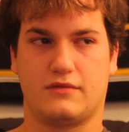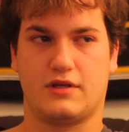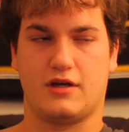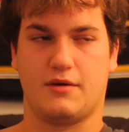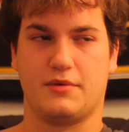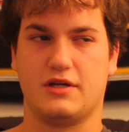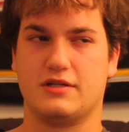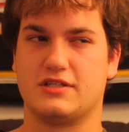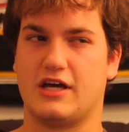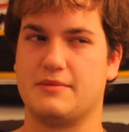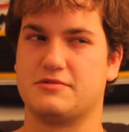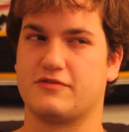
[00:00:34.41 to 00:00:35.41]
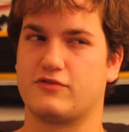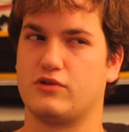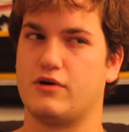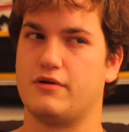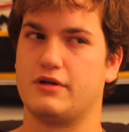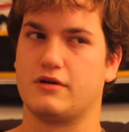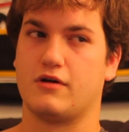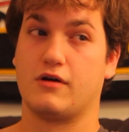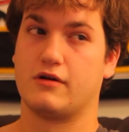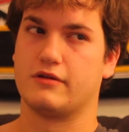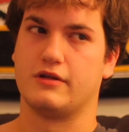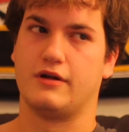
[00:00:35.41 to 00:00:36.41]
How many types of cloning
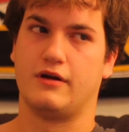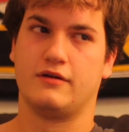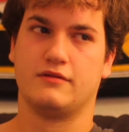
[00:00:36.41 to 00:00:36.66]
are there?